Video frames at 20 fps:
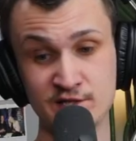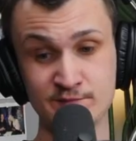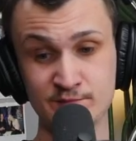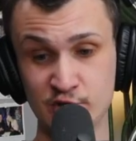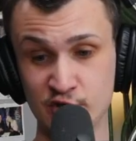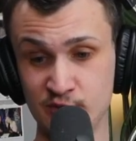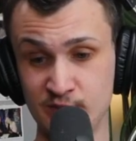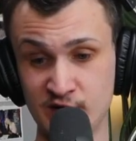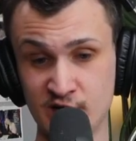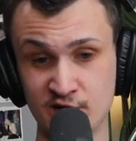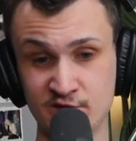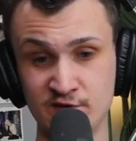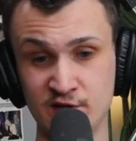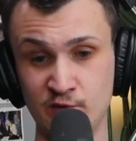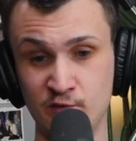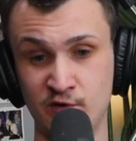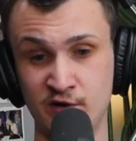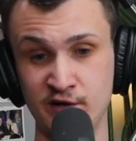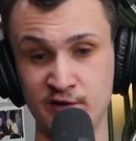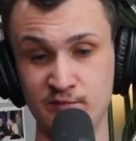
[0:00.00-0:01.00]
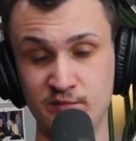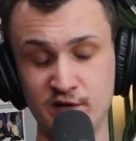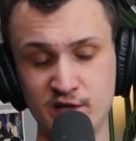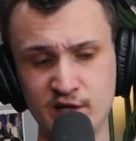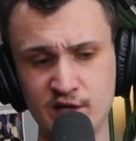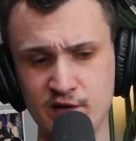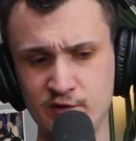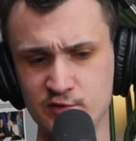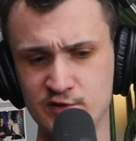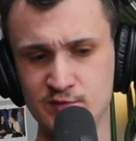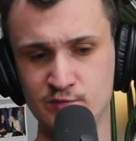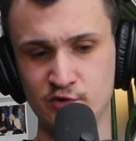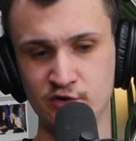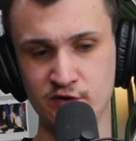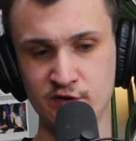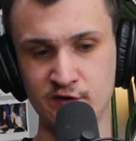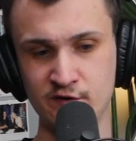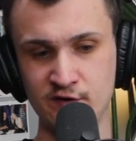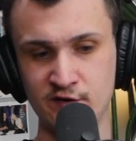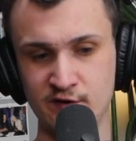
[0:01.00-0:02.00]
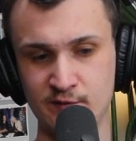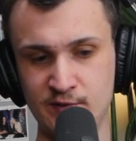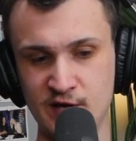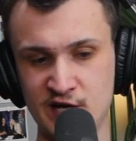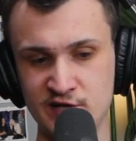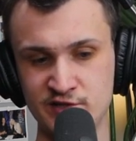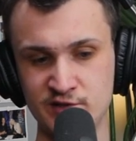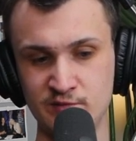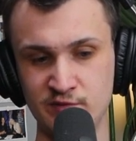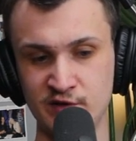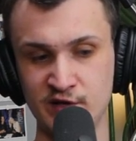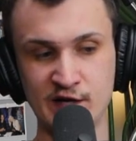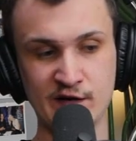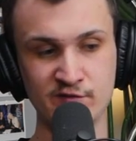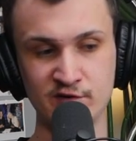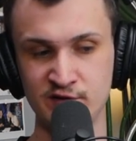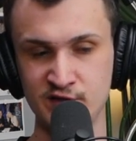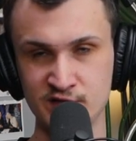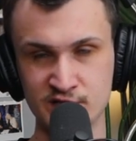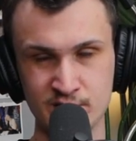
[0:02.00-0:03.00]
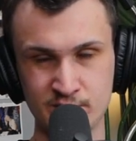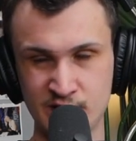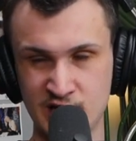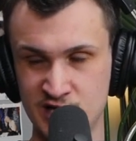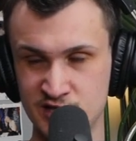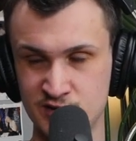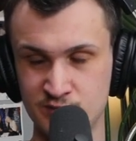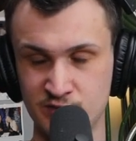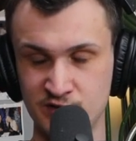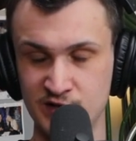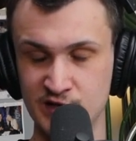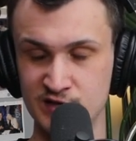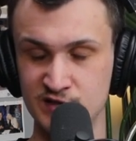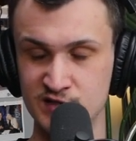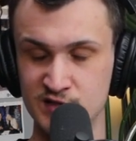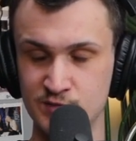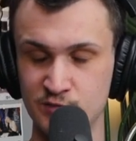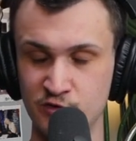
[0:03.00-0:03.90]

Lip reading: some Dertbag if they wanted. But yeah, it was more a passion play. Everything's a passion play at this